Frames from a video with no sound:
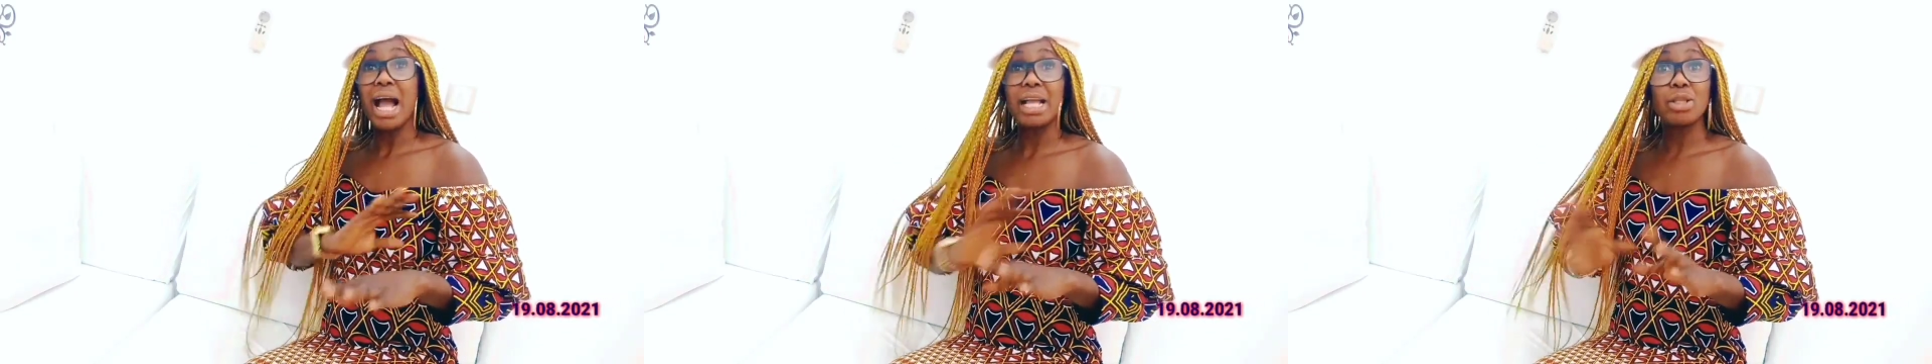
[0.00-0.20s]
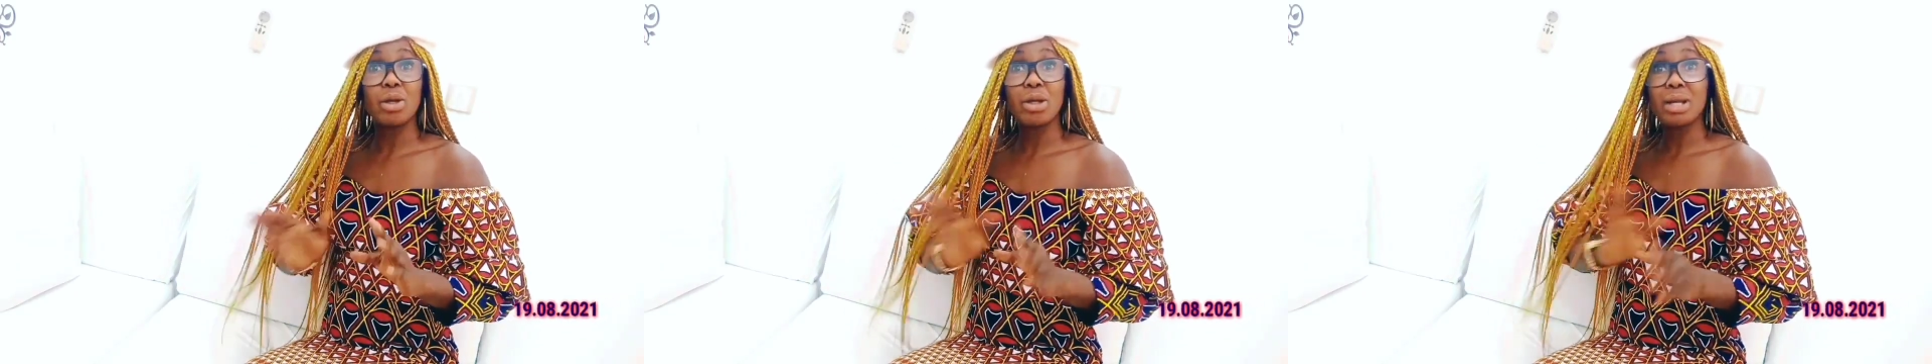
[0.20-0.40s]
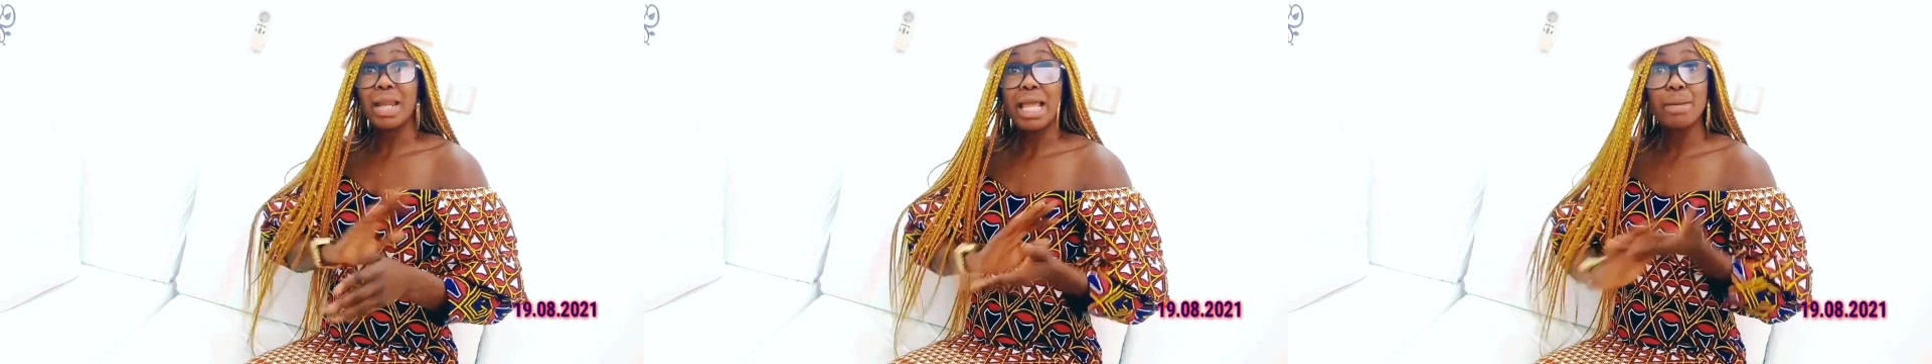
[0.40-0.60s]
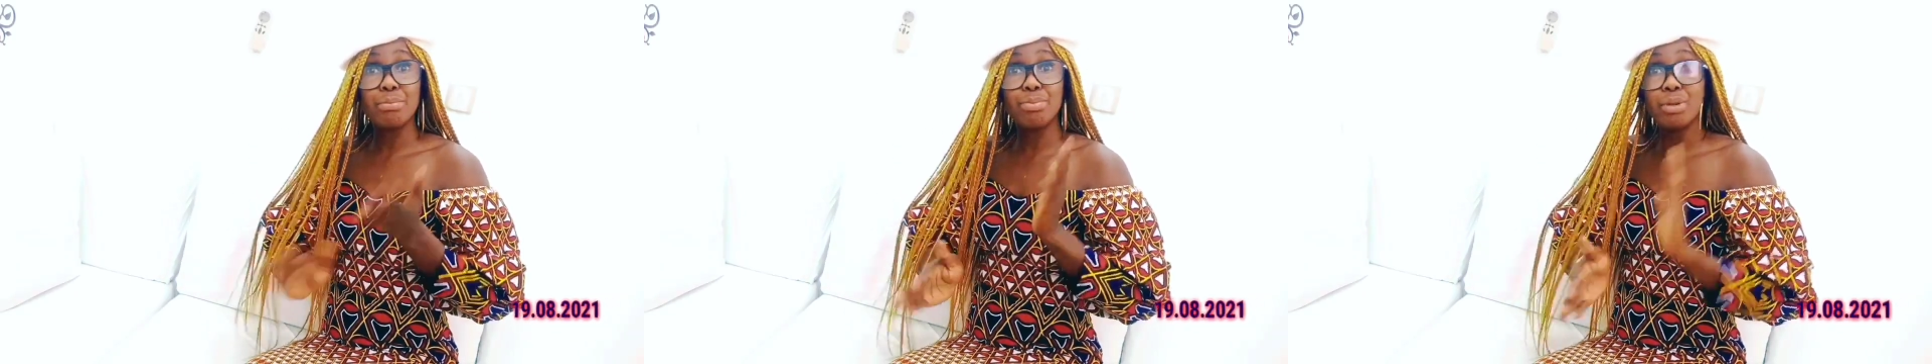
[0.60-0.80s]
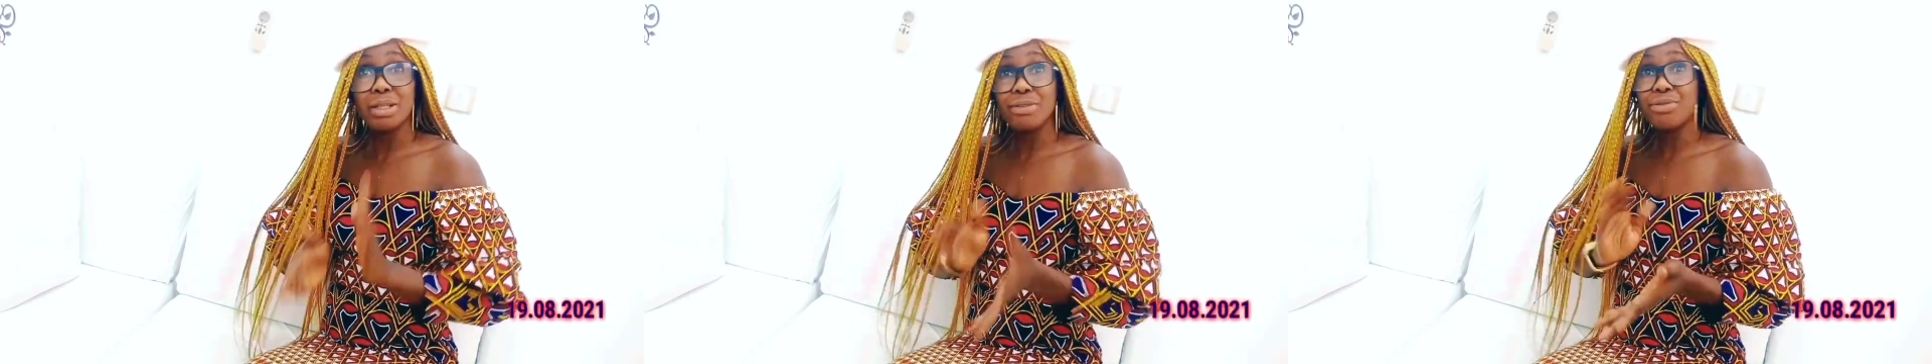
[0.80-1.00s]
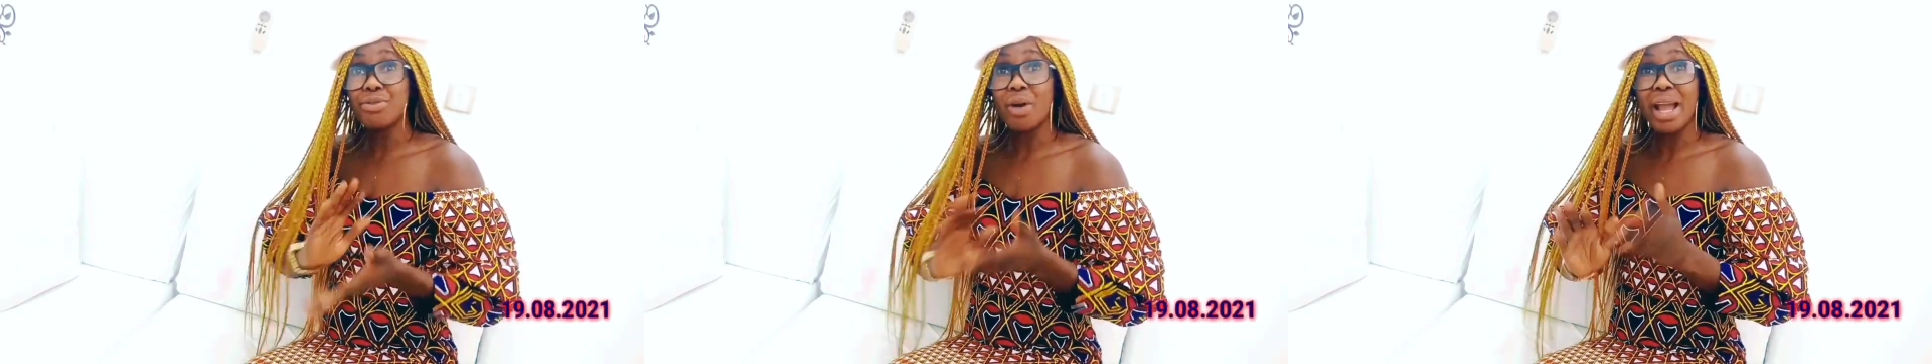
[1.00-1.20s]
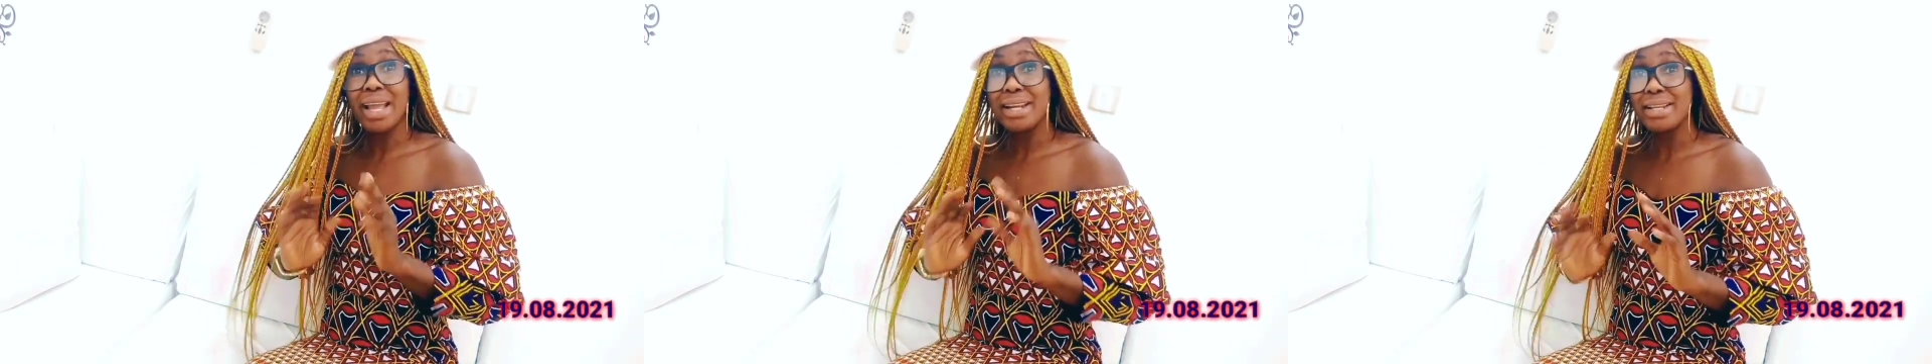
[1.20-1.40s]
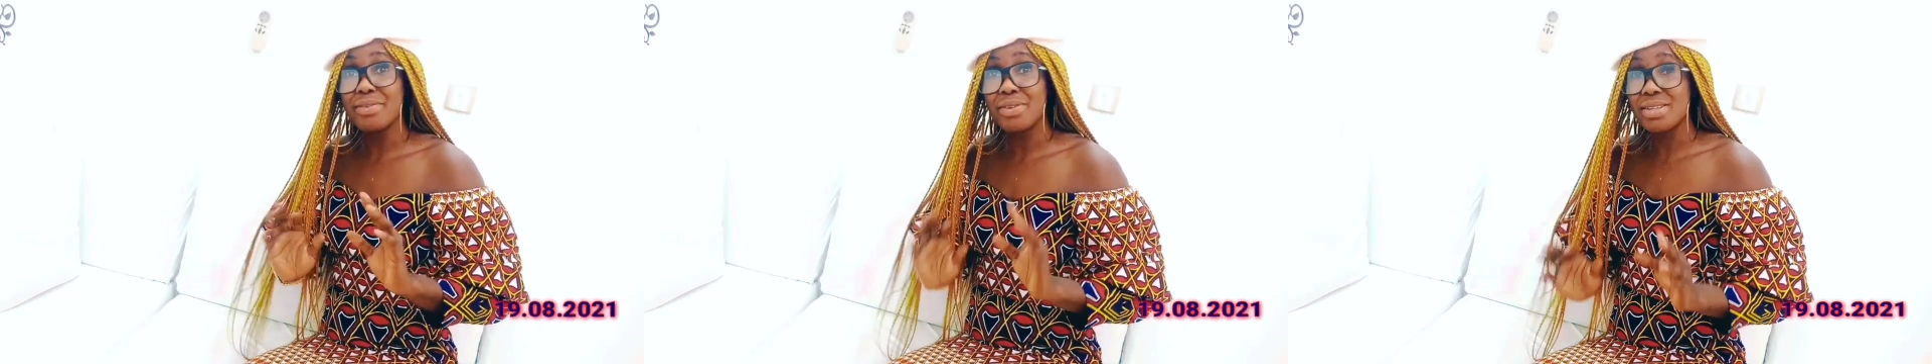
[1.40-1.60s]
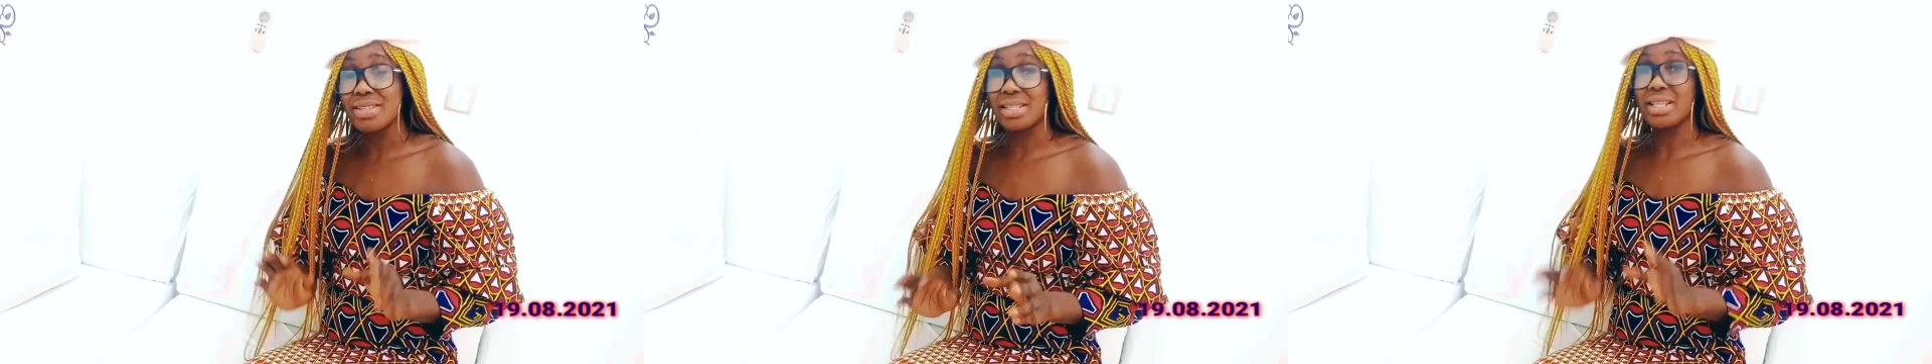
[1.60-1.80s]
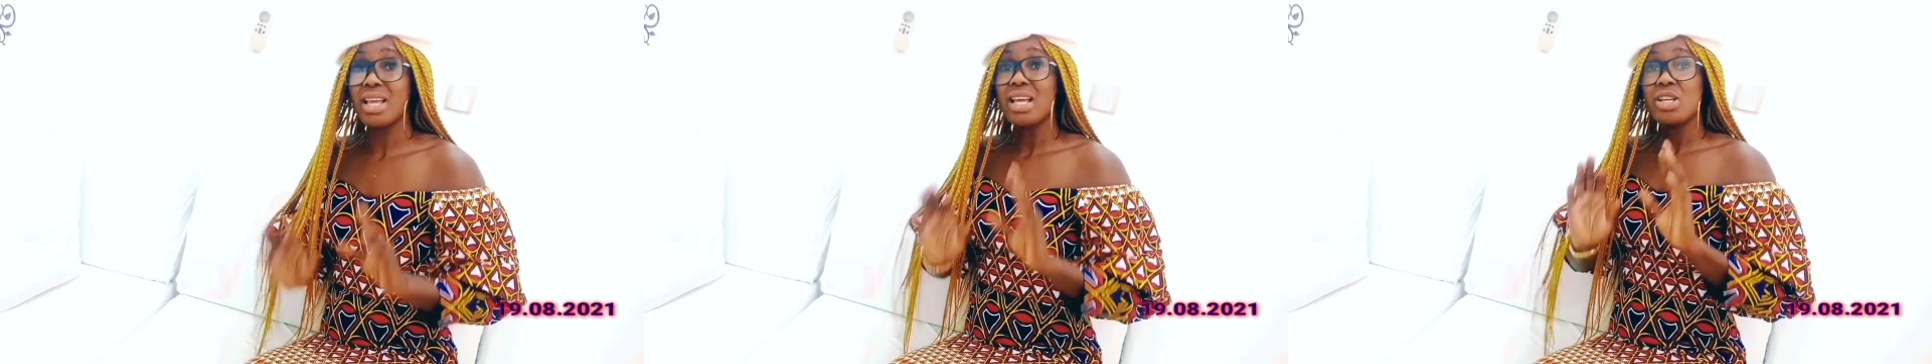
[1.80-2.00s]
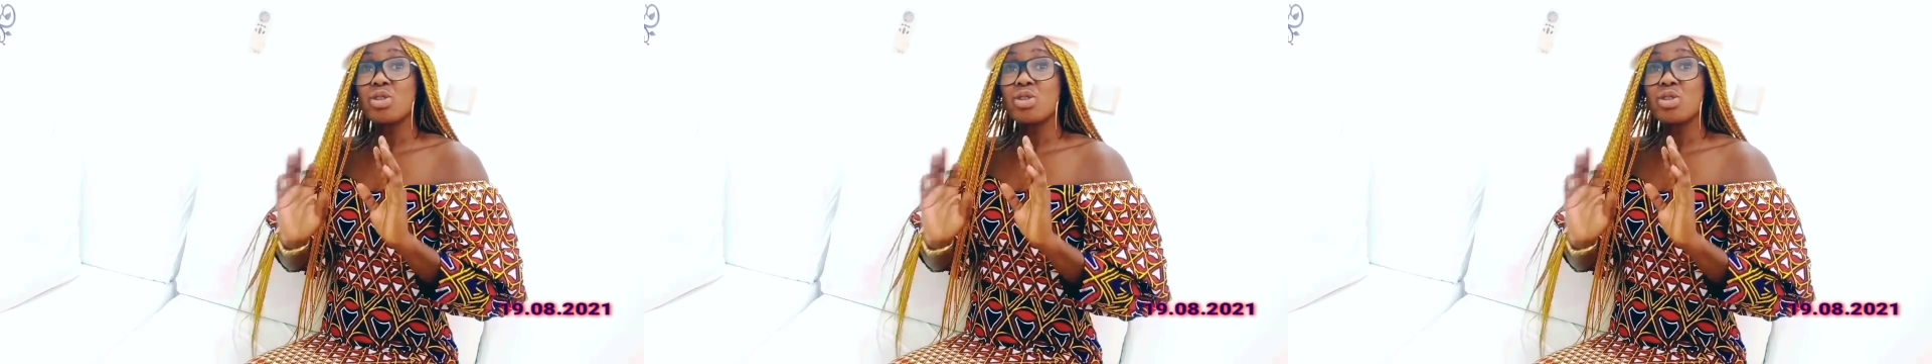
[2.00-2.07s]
I don't like bullying for any reason.